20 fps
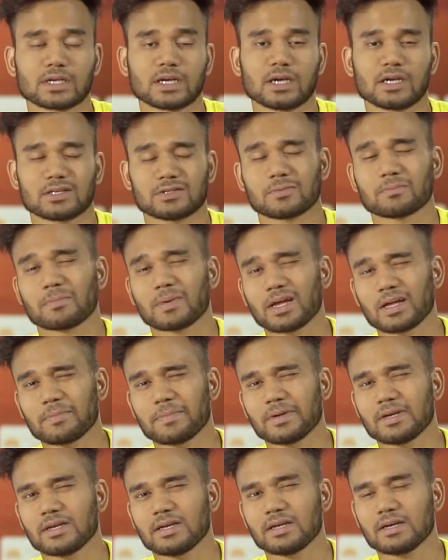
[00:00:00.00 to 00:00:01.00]
it may
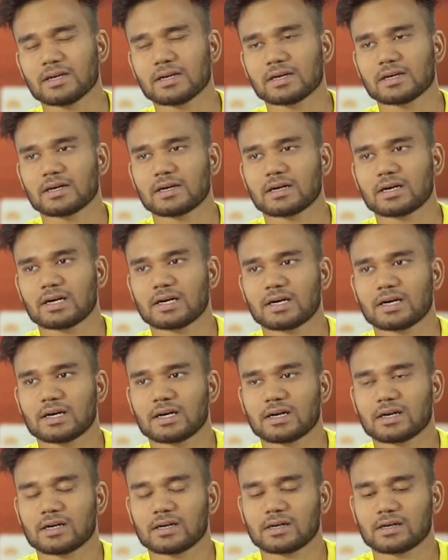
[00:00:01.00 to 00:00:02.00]
be
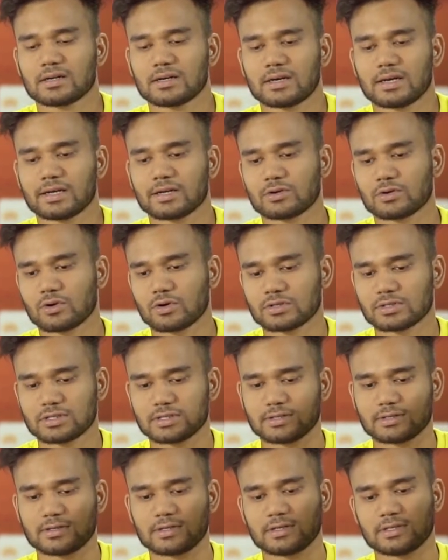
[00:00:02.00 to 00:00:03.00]
like
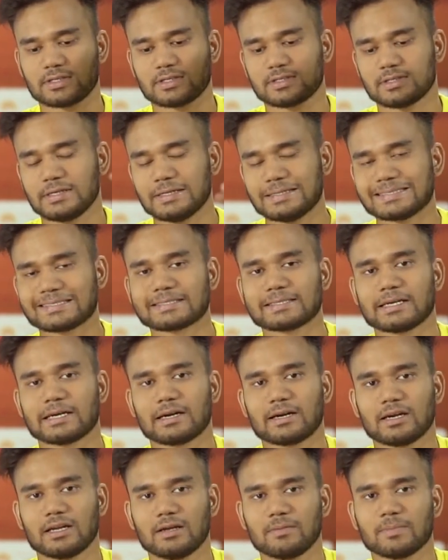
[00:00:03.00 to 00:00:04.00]
not
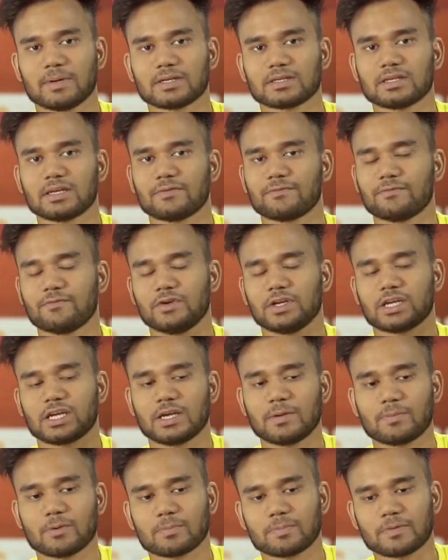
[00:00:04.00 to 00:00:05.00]
instantly but if we
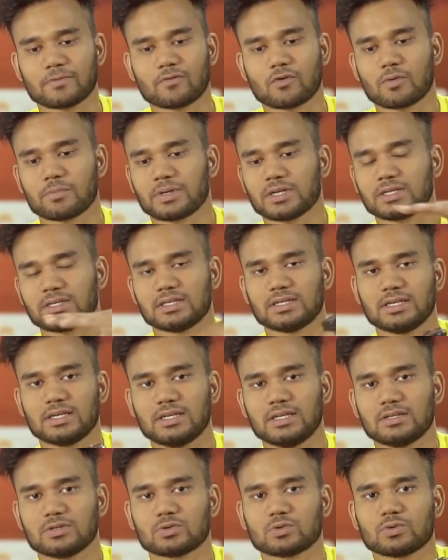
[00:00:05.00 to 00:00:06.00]
keep on performing
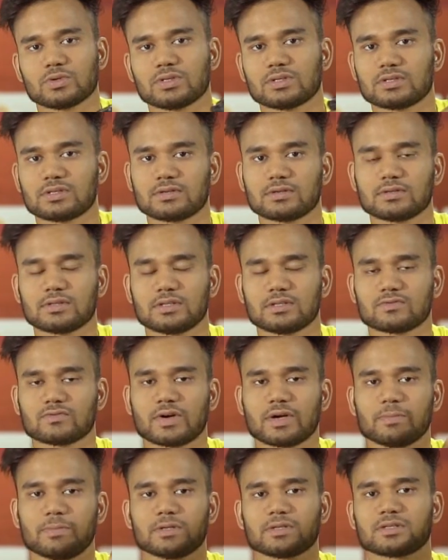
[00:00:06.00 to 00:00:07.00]
daily so it this
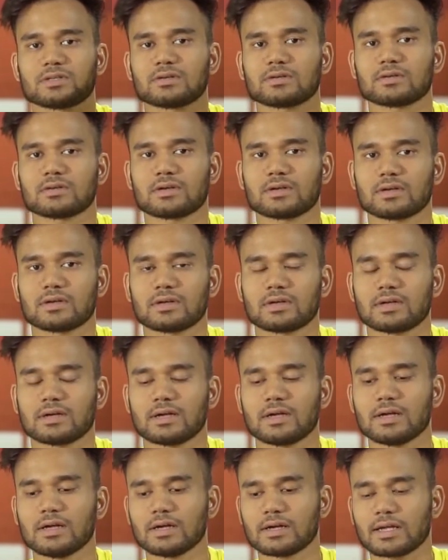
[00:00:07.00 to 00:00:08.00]
vibration
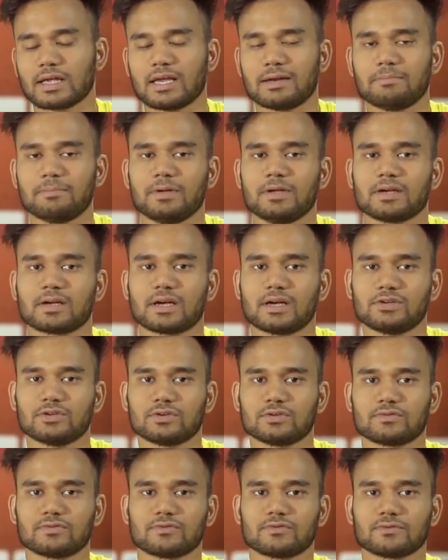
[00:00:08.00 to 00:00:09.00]
can be kind
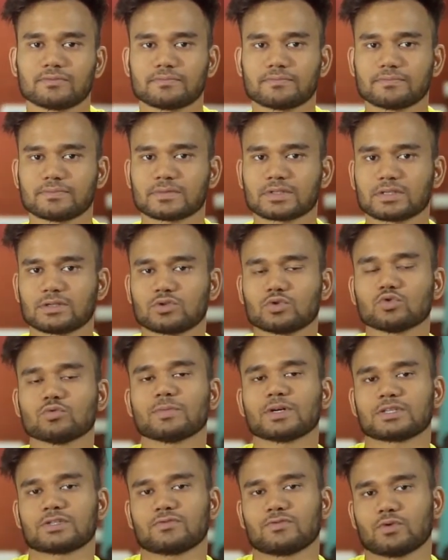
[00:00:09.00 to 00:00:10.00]
of too
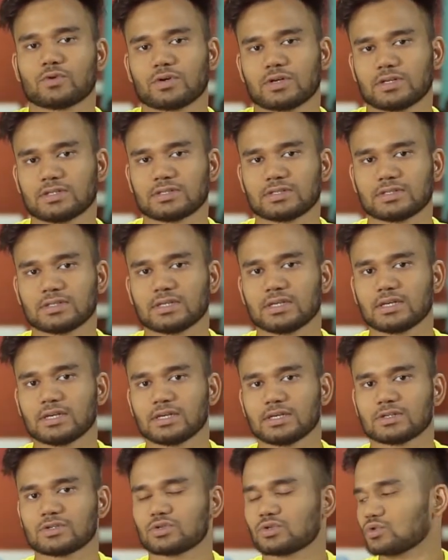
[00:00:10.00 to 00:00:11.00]
much for us
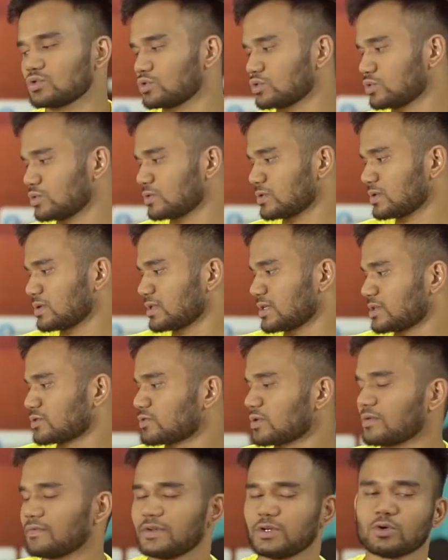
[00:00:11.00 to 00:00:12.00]
so that's
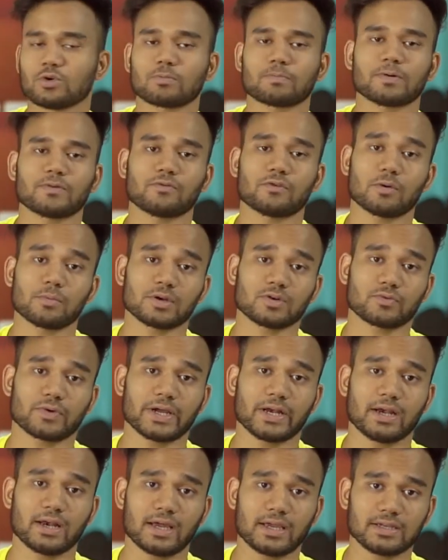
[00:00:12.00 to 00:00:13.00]
why we don't perform it
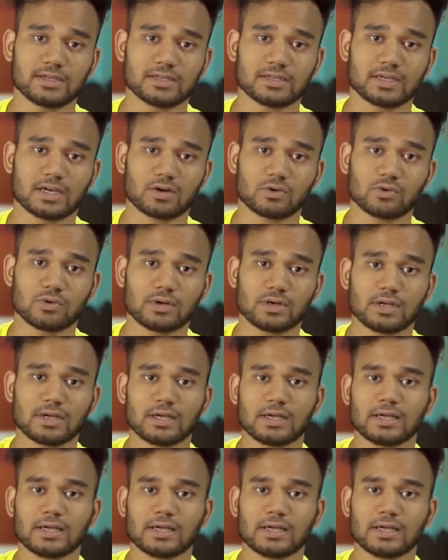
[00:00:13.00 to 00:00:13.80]
while lying down